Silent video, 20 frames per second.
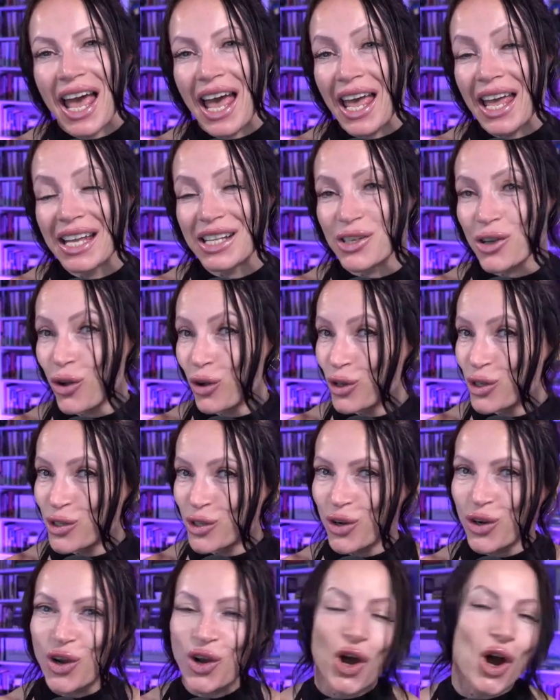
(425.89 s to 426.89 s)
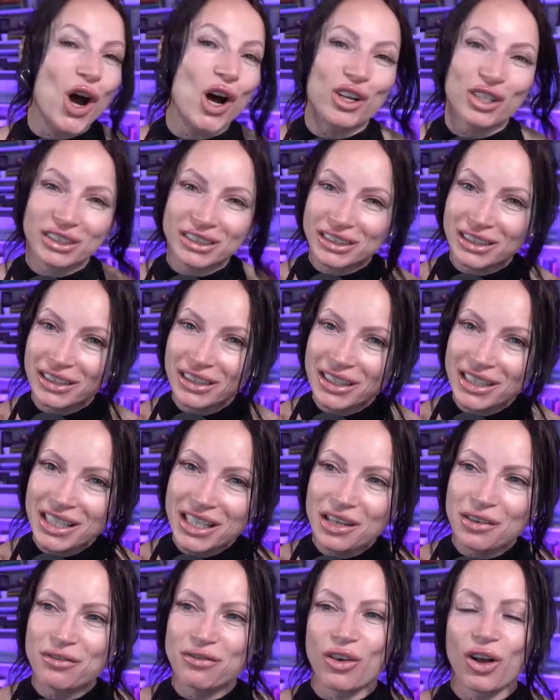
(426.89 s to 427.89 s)
It's also constantly
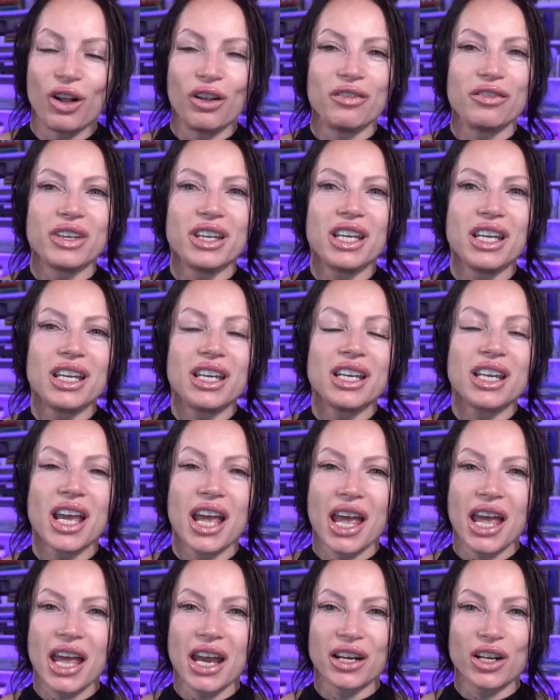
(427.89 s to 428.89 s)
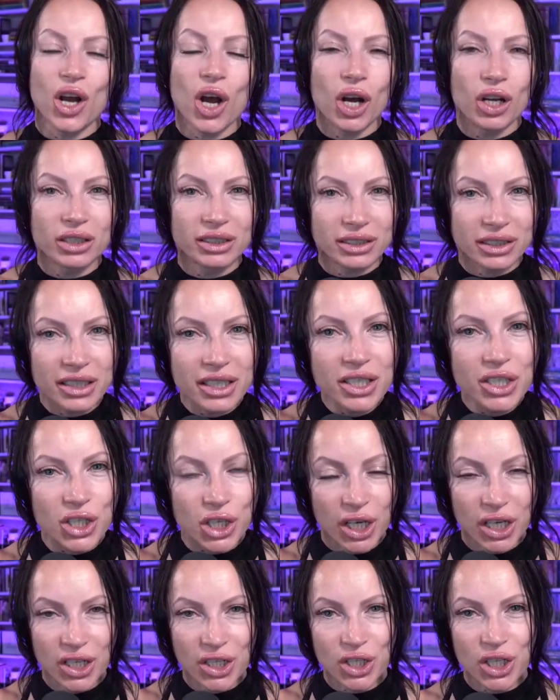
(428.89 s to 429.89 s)
evolving and constantly
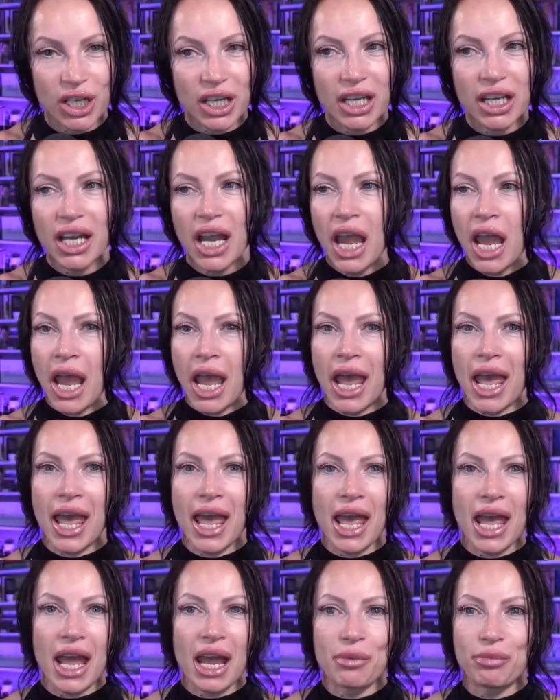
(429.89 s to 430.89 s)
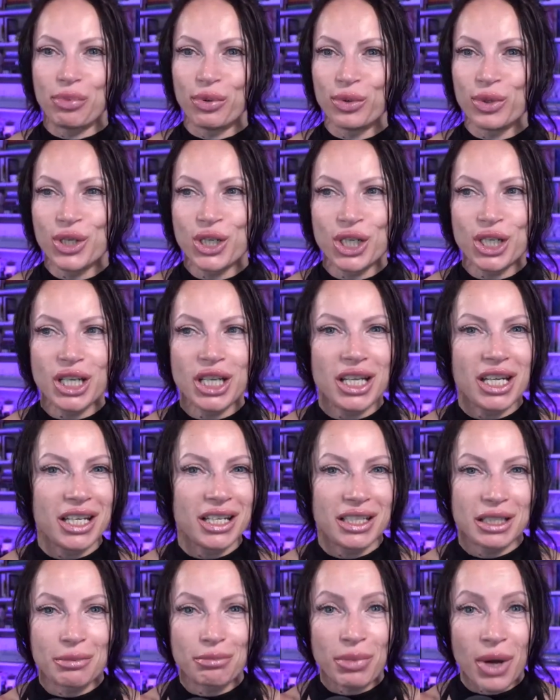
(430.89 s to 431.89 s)
changing and
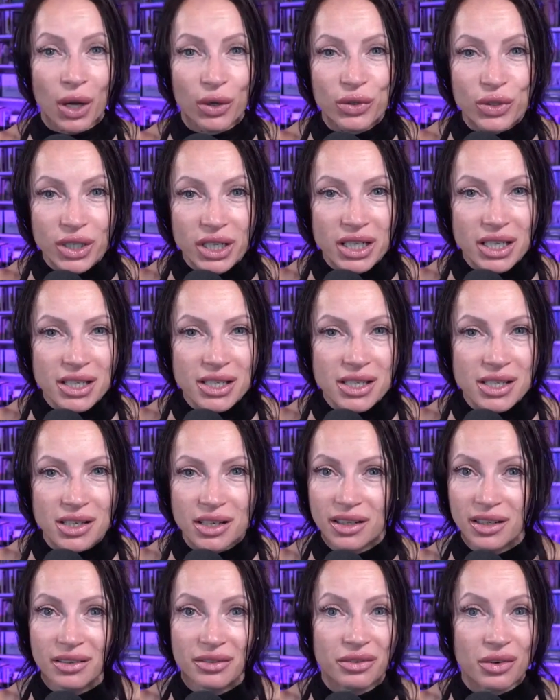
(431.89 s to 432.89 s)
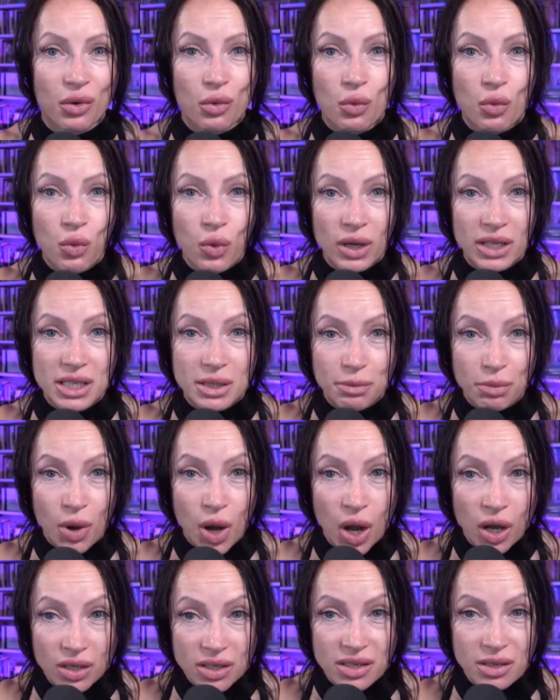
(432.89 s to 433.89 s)
pushing the boundaries of what's
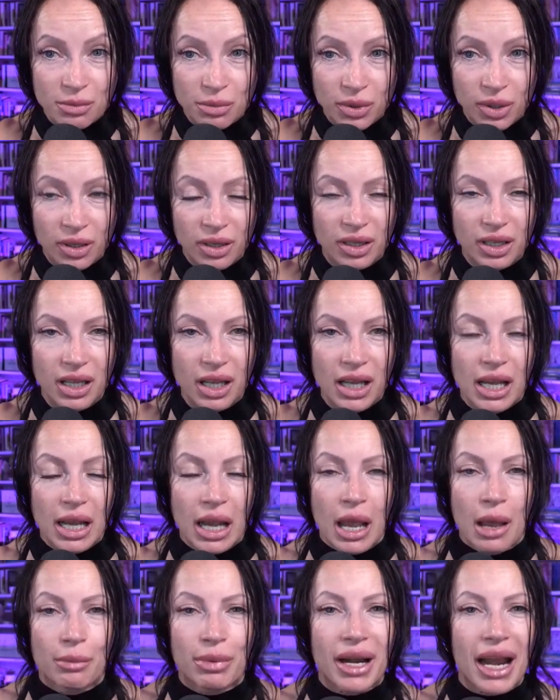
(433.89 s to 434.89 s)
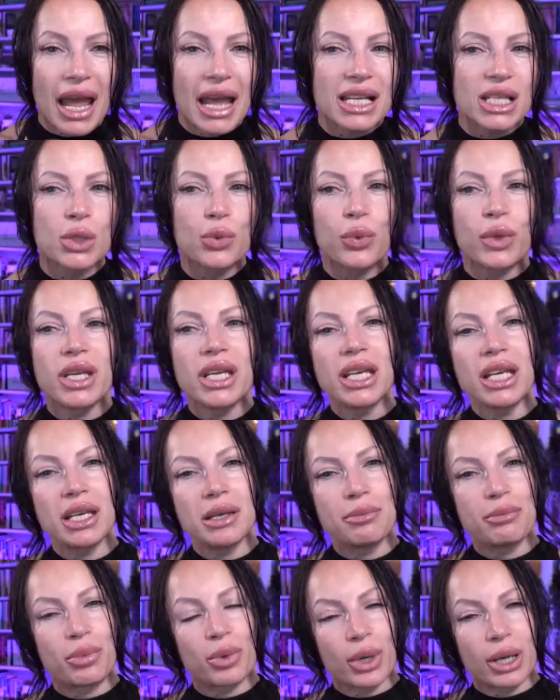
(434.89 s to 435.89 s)
possible. But as we
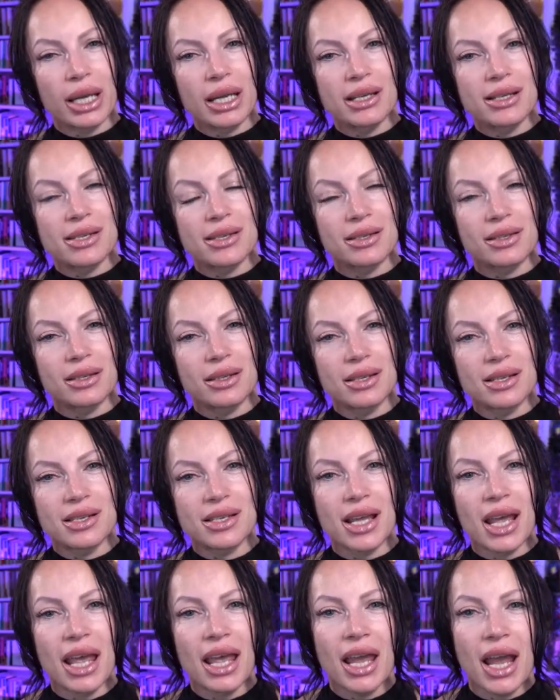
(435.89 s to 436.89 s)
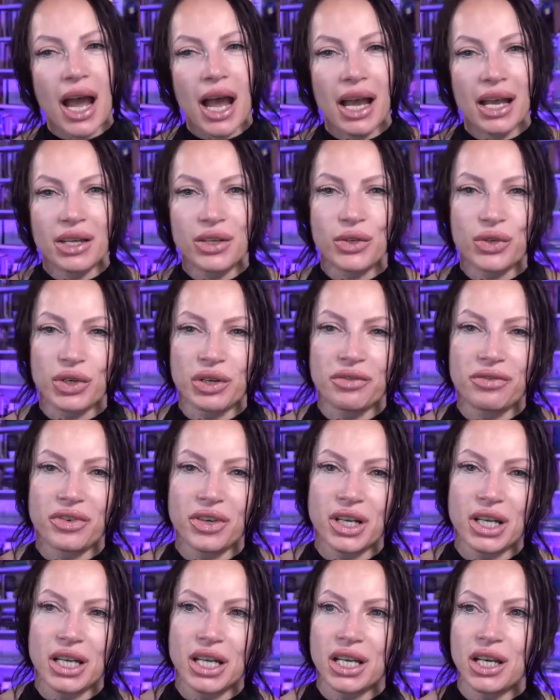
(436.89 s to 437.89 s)
embrace this
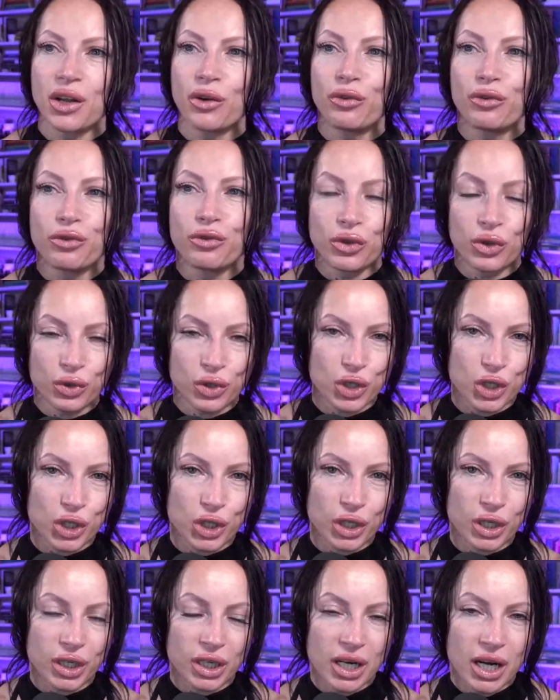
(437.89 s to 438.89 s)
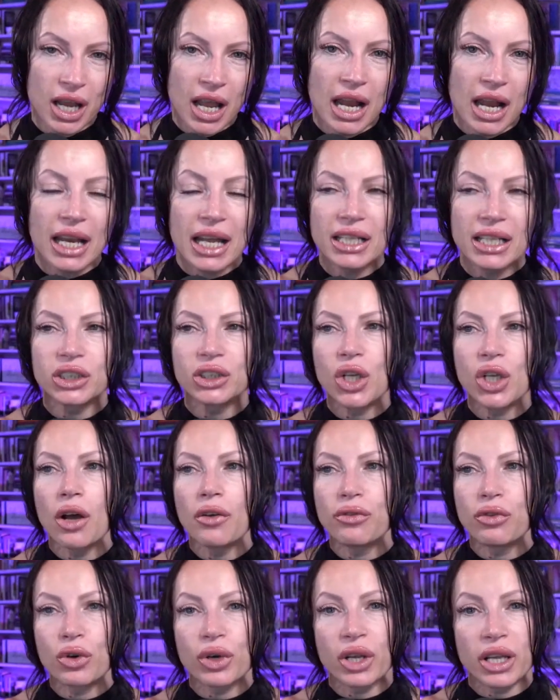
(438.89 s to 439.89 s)
AI-driven future, let's not
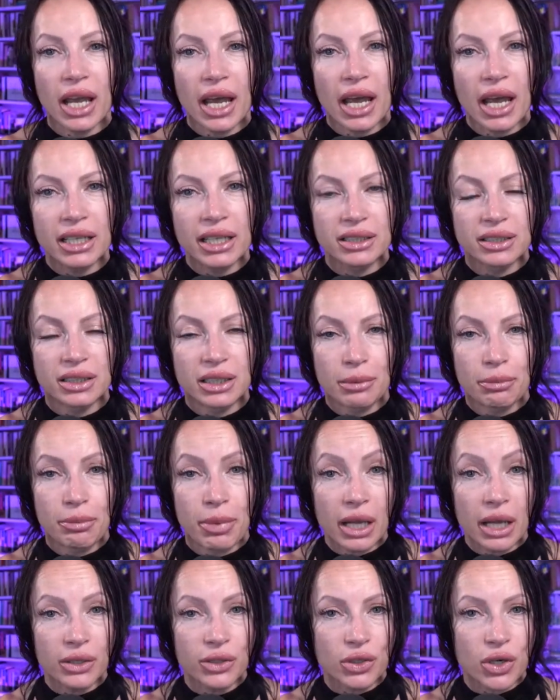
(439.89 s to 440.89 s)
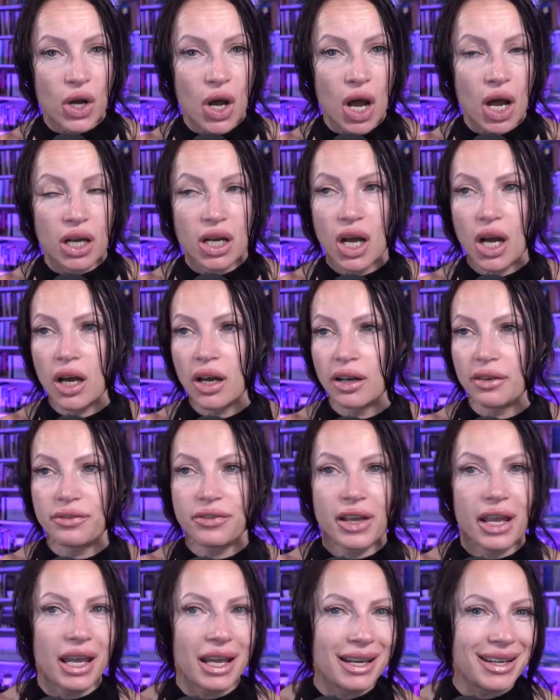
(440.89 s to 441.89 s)
forget the bedrock of
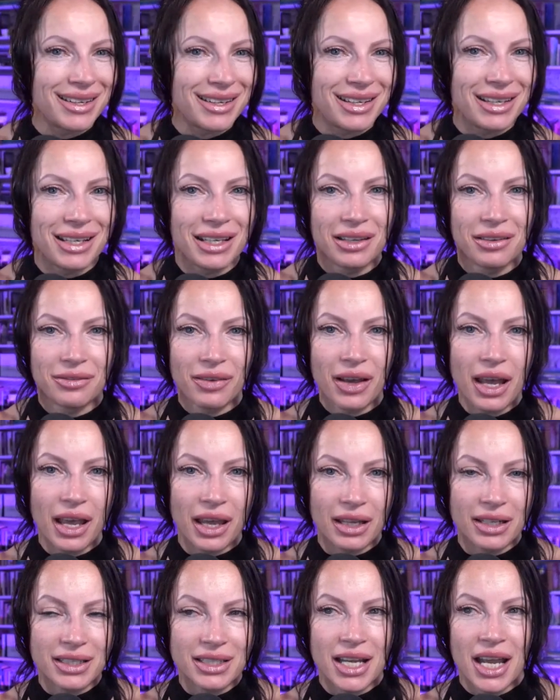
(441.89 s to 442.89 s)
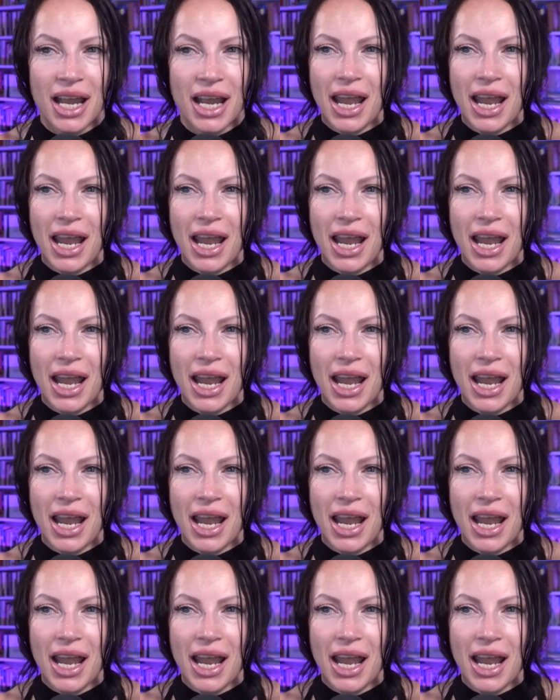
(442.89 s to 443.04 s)
any event.